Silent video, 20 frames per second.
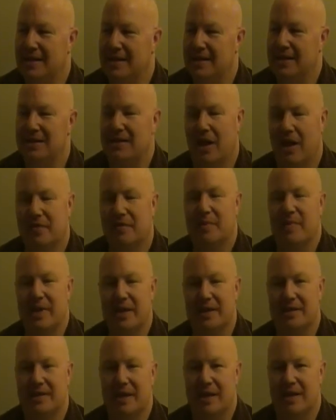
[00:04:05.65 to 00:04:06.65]
It's odd for
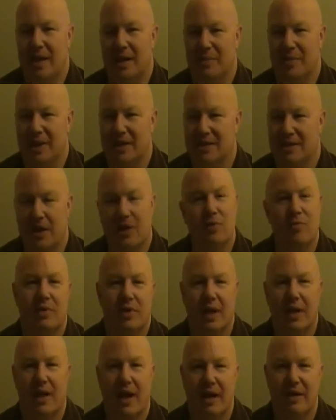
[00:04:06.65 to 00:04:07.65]
me to say that, because I don't
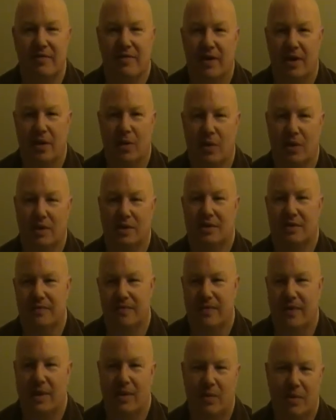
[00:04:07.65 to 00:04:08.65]
really like fireworks. The
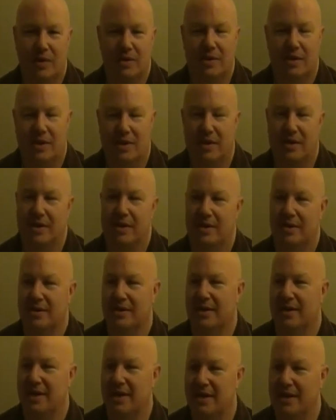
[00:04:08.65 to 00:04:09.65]
fireworks
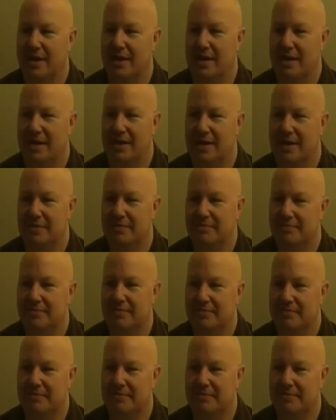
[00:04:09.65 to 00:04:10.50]
are a